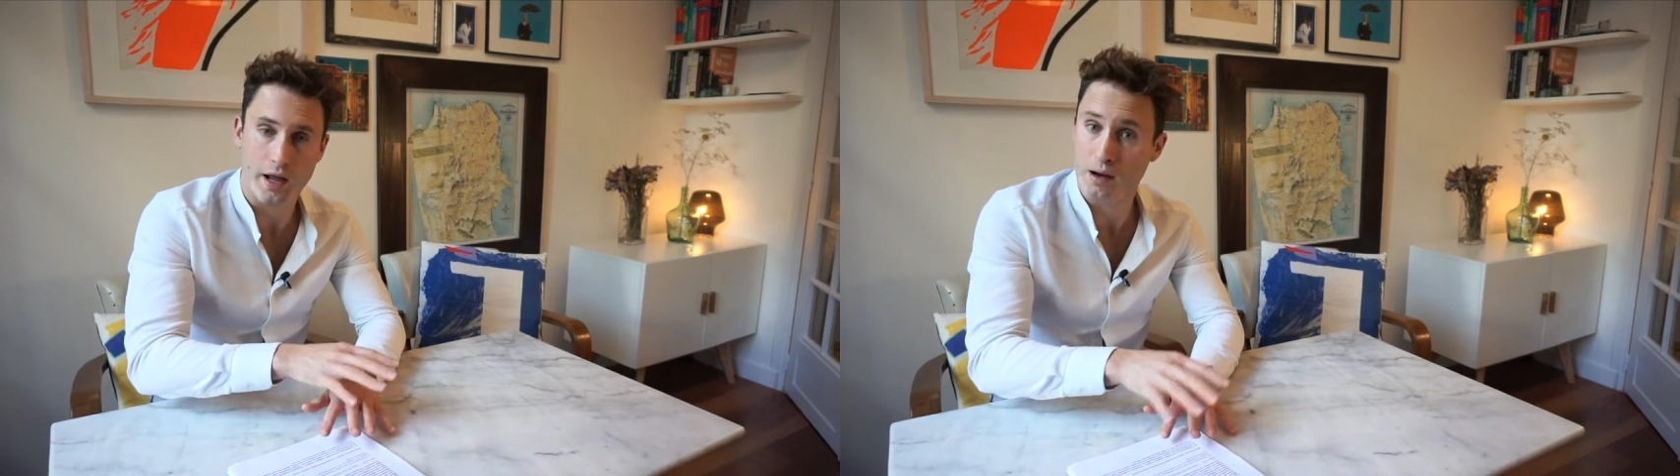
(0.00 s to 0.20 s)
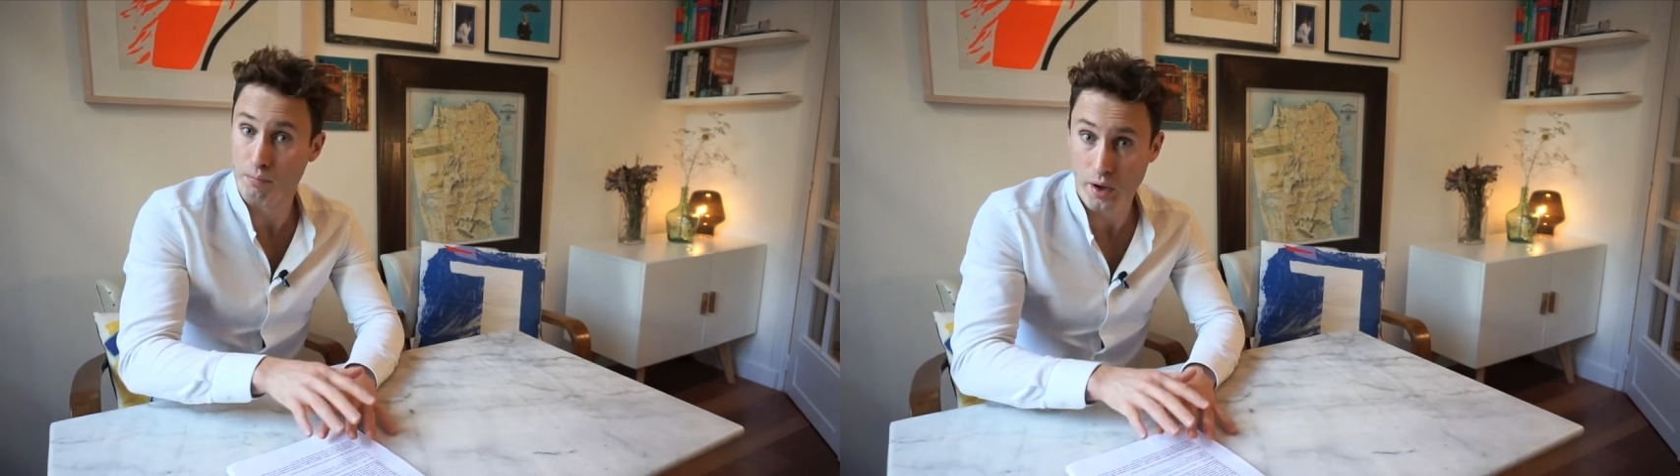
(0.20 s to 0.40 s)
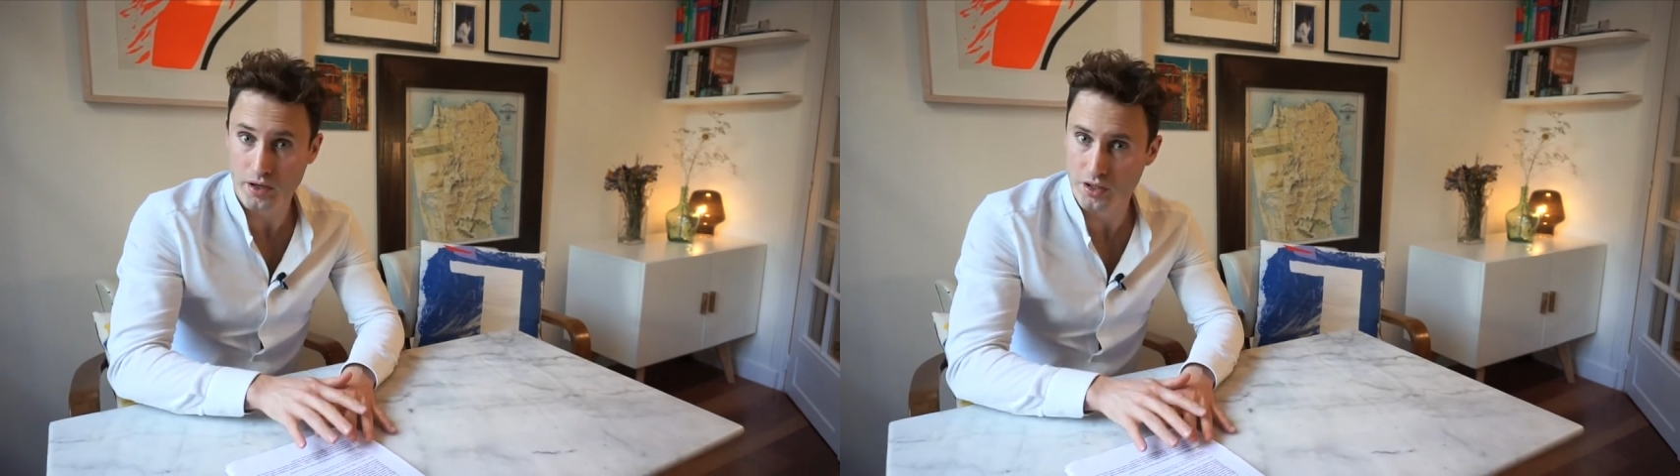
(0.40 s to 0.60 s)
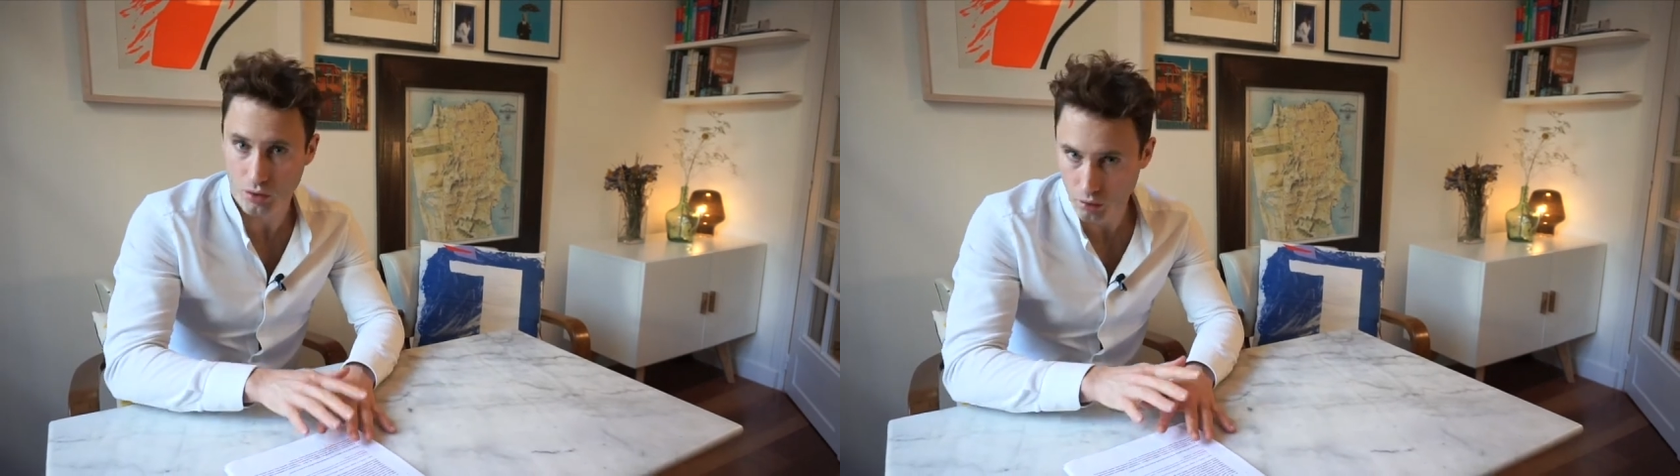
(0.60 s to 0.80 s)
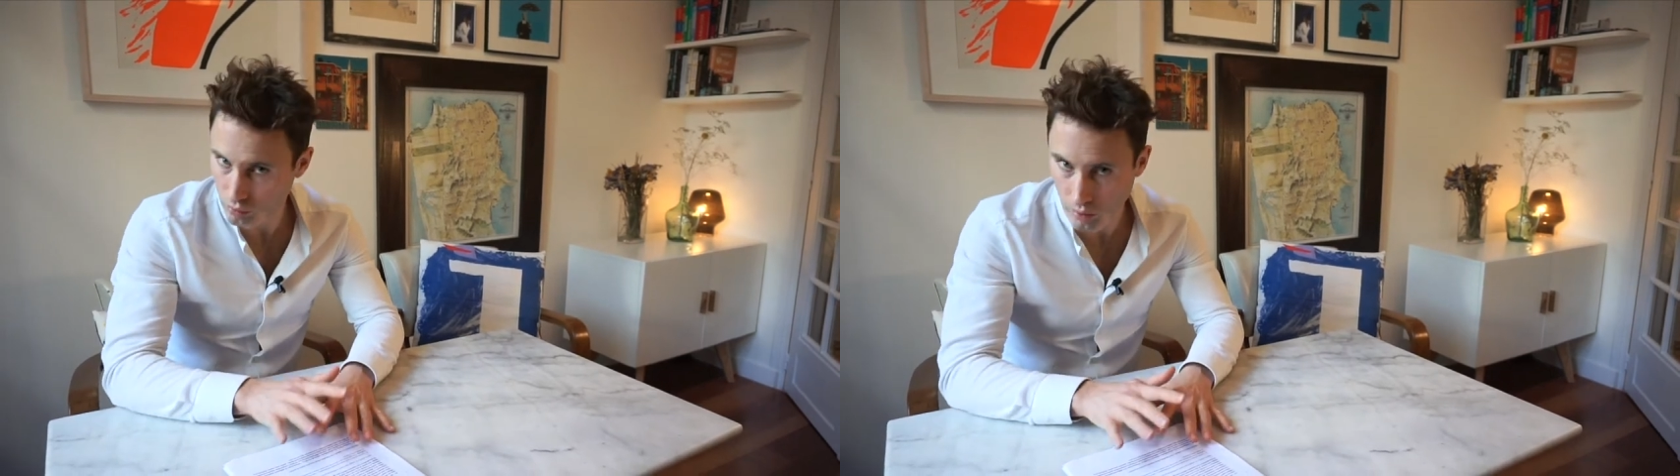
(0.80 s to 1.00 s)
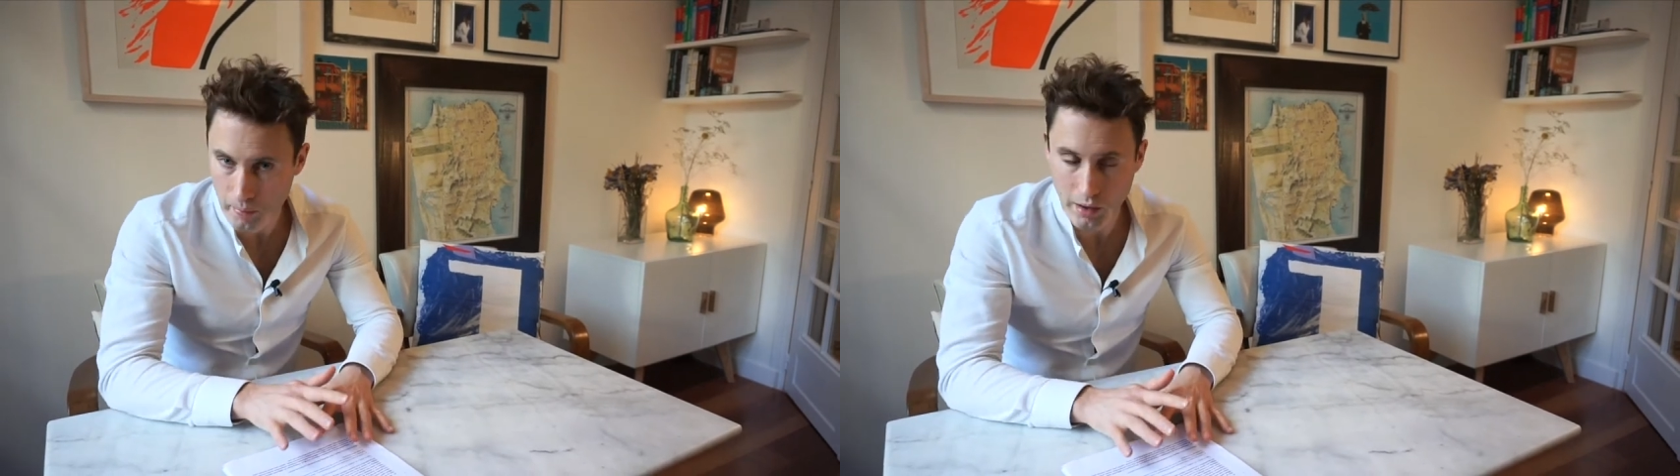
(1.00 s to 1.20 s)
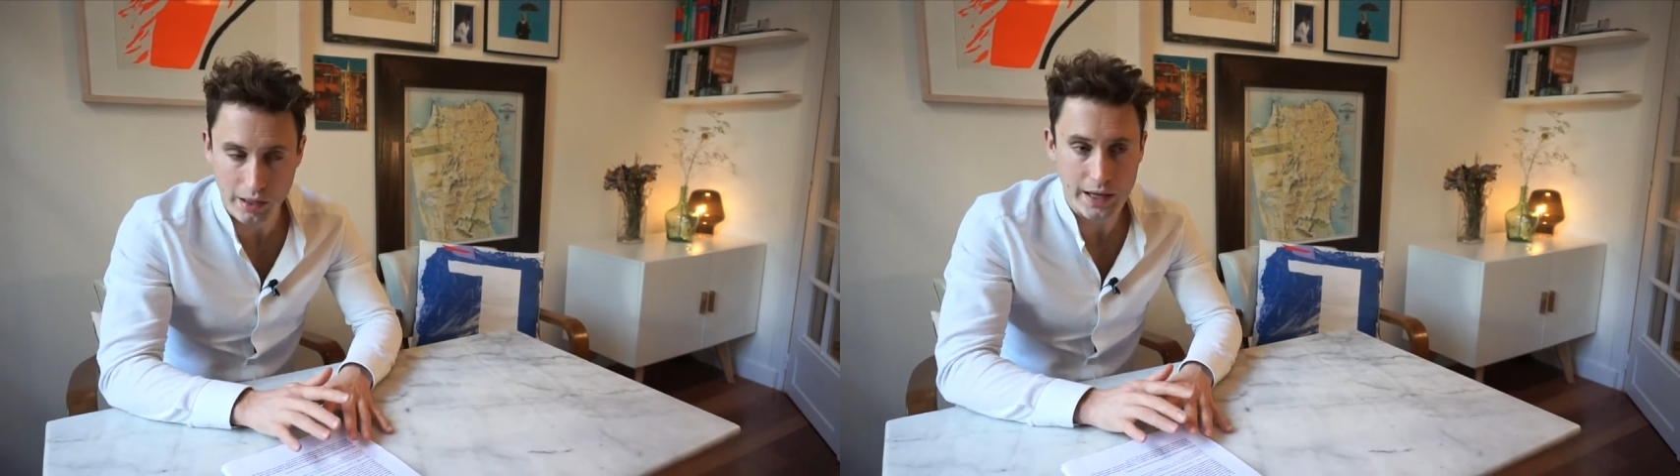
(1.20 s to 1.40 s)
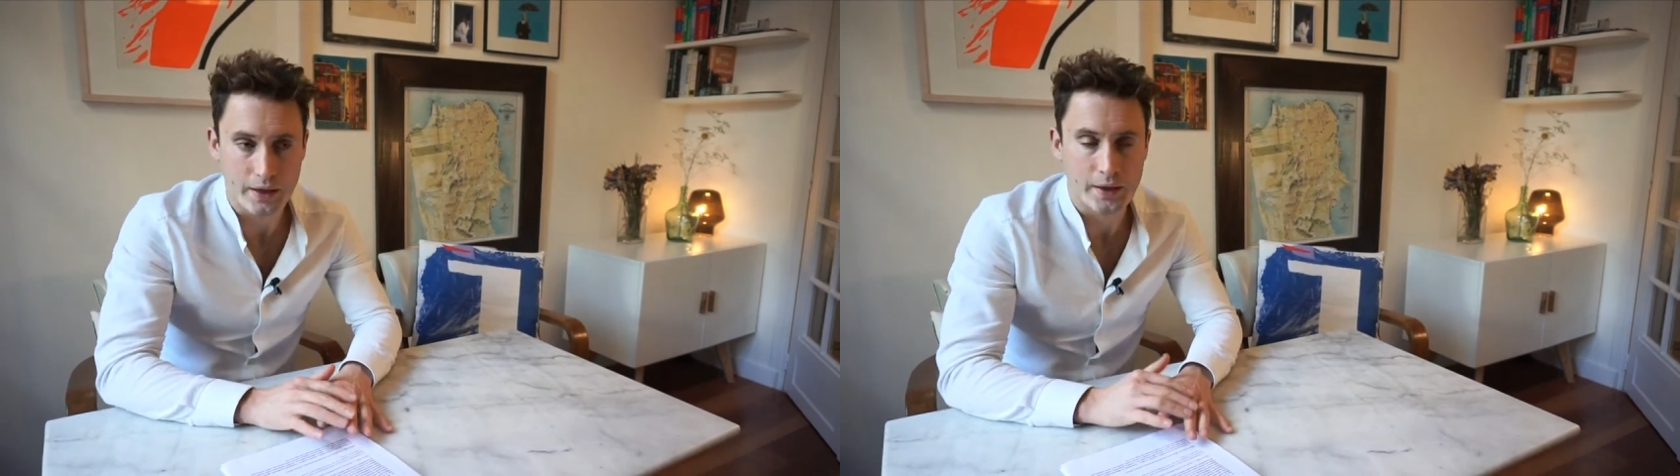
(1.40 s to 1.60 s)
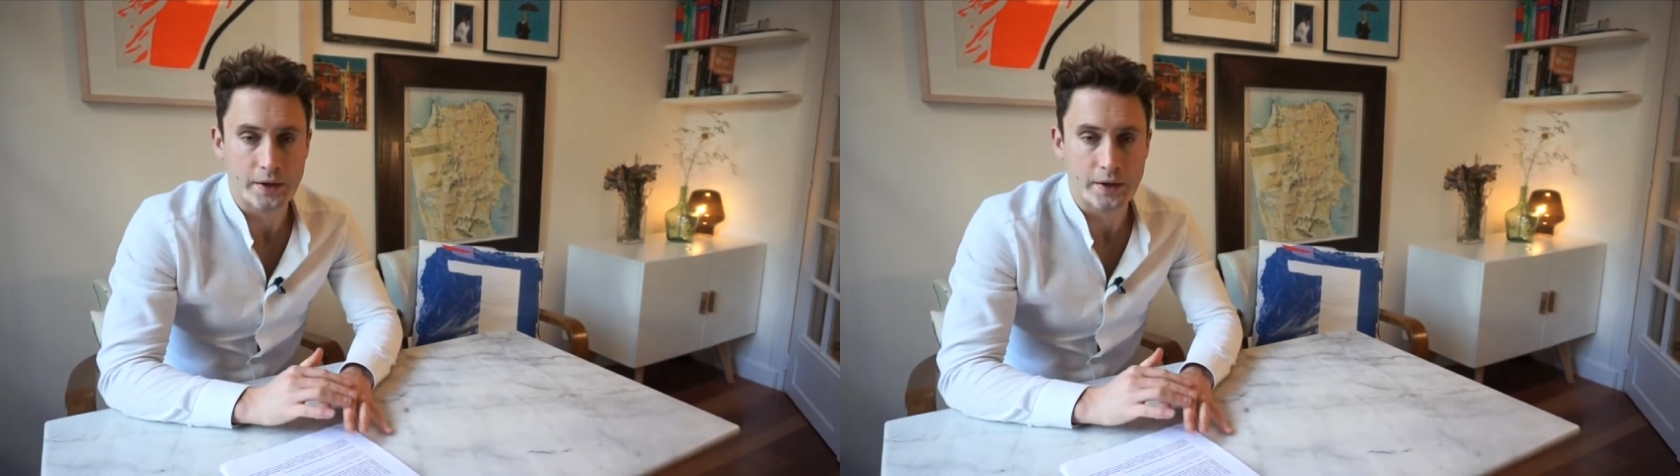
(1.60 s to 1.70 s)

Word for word: in person or remotely.